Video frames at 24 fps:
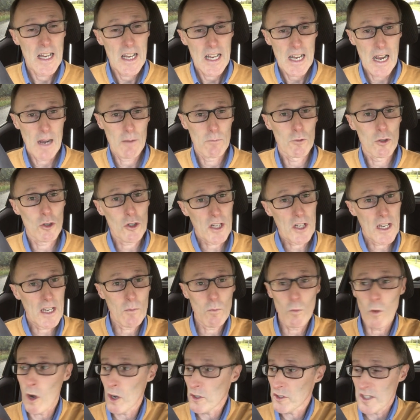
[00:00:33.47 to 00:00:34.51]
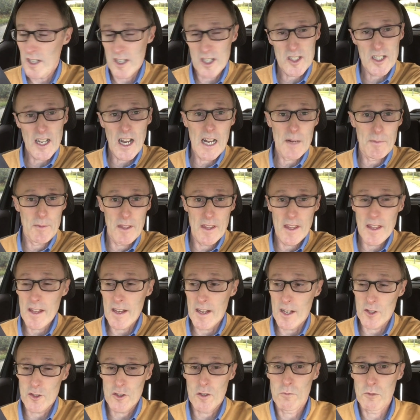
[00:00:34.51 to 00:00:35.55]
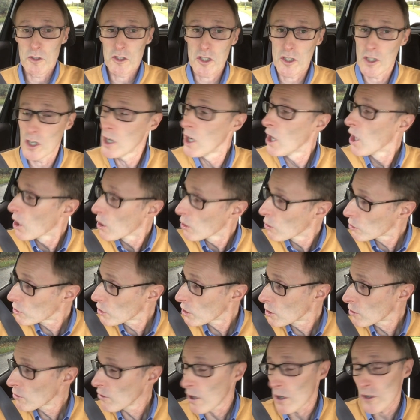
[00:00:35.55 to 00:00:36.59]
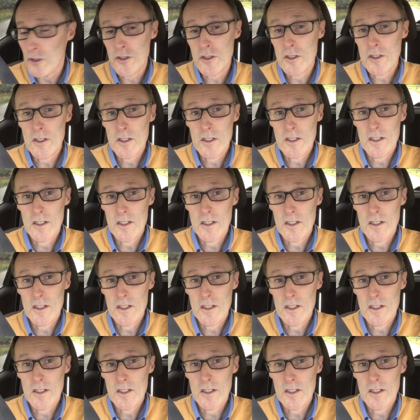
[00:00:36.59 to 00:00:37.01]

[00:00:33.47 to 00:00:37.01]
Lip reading: I'm looking what's at the side of me there. So I'm just going to look across.